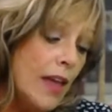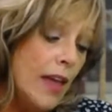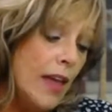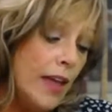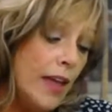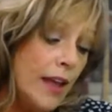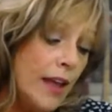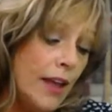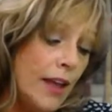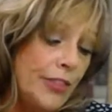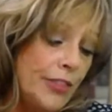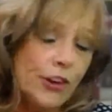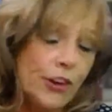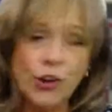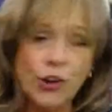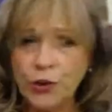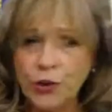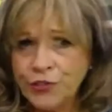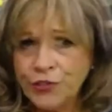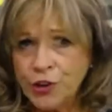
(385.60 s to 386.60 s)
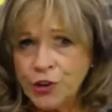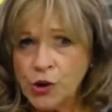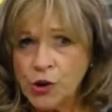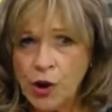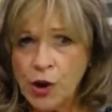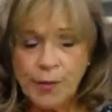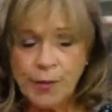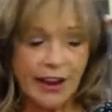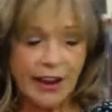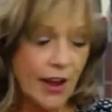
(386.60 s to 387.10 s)
and they're known for
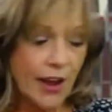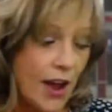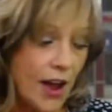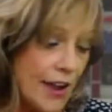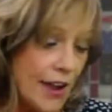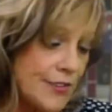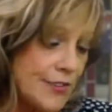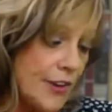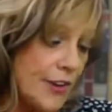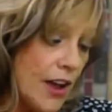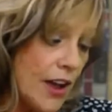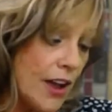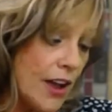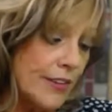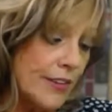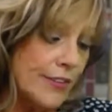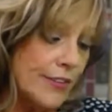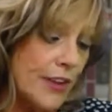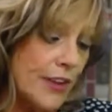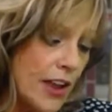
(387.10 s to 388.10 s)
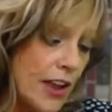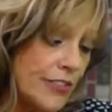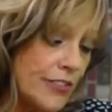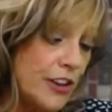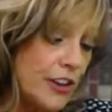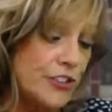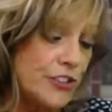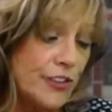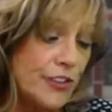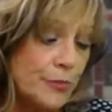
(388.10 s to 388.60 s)
gourmet hot dogs,
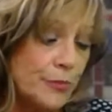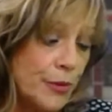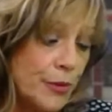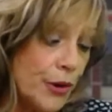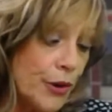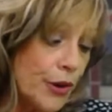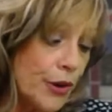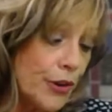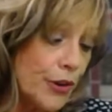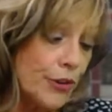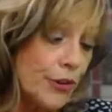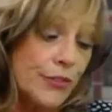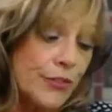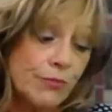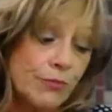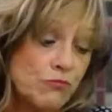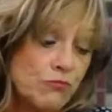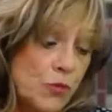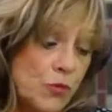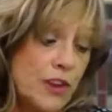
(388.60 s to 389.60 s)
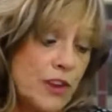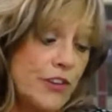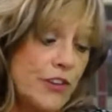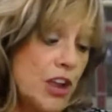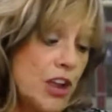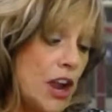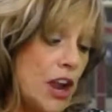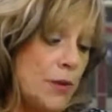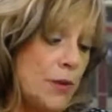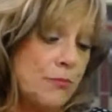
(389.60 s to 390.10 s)
sausages, burgers,
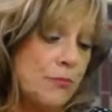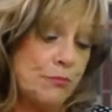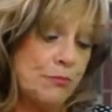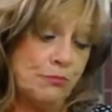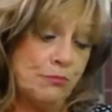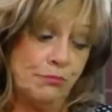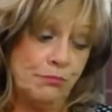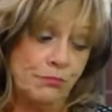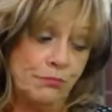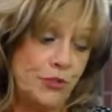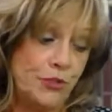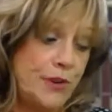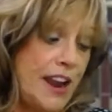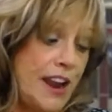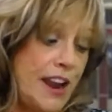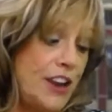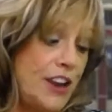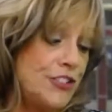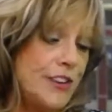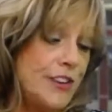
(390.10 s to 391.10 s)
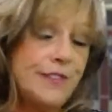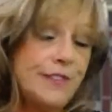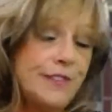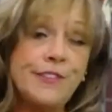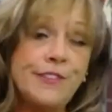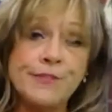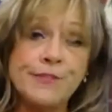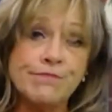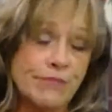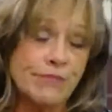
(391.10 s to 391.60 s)
one-of-a-kind
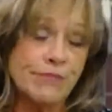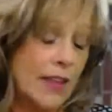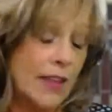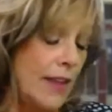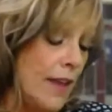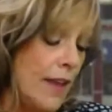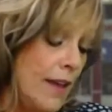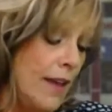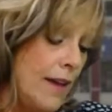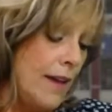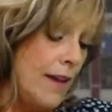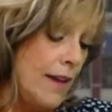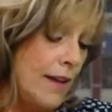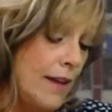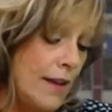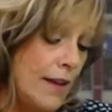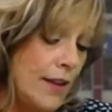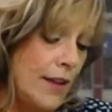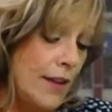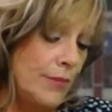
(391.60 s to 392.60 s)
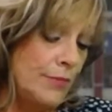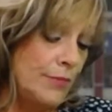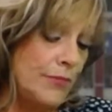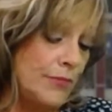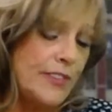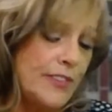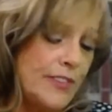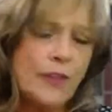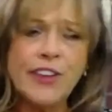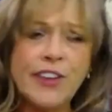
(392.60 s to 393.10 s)
creations.
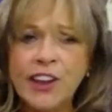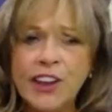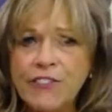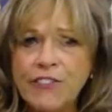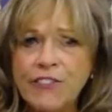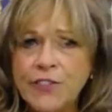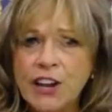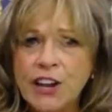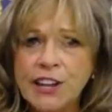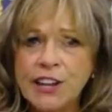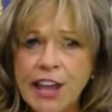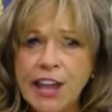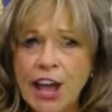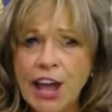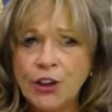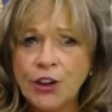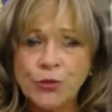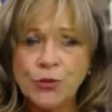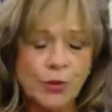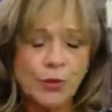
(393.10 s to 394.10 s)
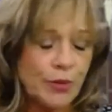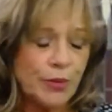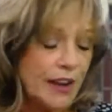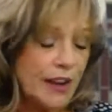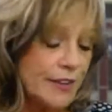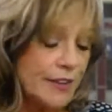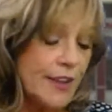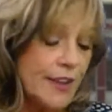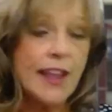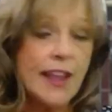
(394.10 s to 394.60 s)
Sounds like a fun, casual
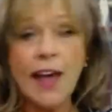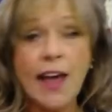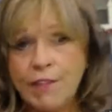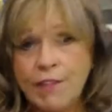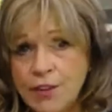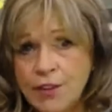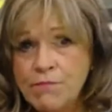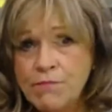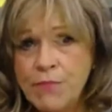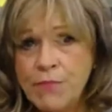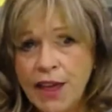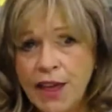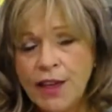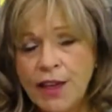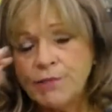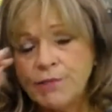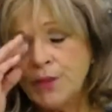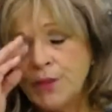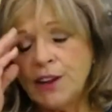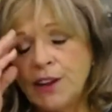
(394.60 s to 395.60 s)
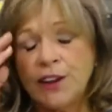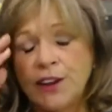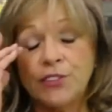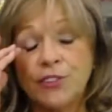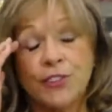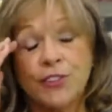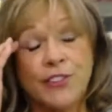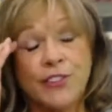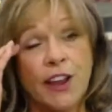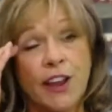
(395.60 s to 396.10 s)
place. I haven't been, but I
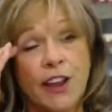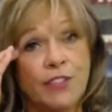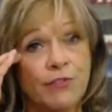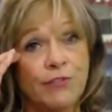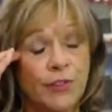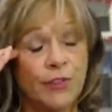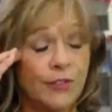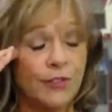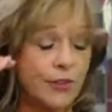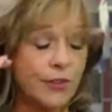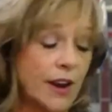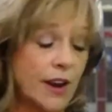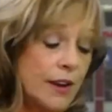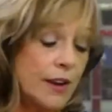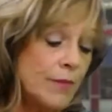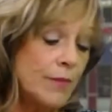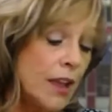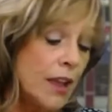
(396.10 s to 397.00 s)
understand the food's great.